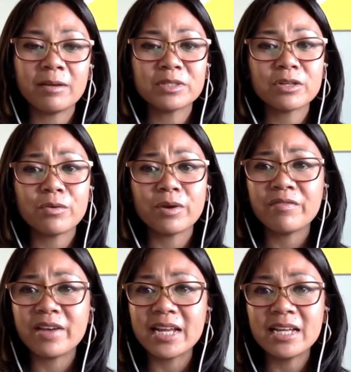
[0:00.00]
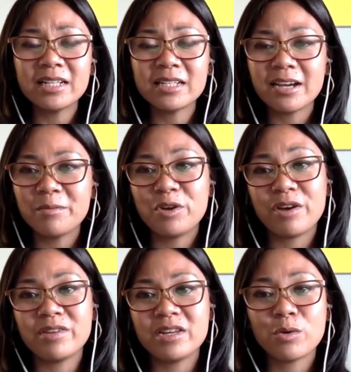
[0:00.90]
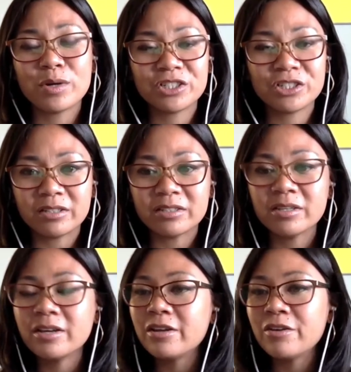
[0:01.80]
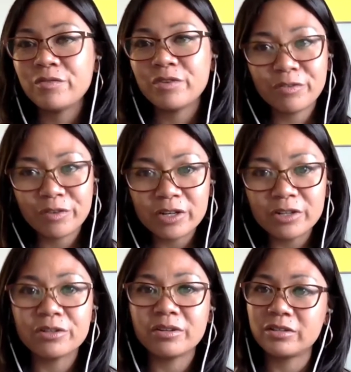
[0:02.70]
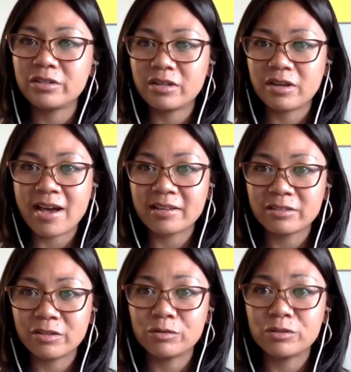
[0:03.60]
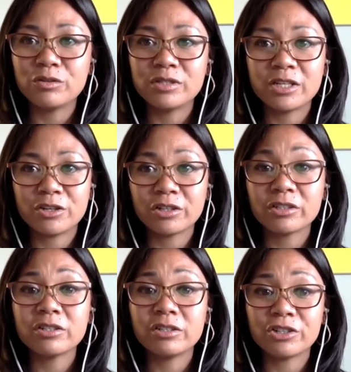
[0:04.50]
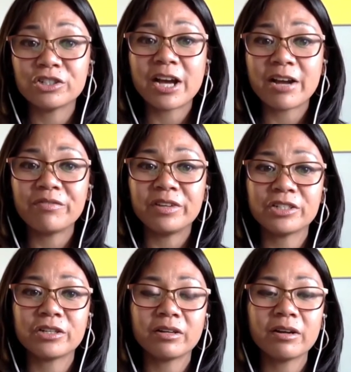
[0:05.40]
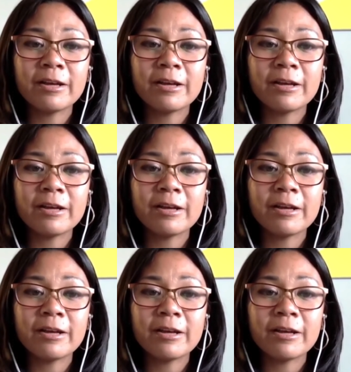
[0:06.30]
So if at any time you have any questions, feel free to ask those using your chat feature.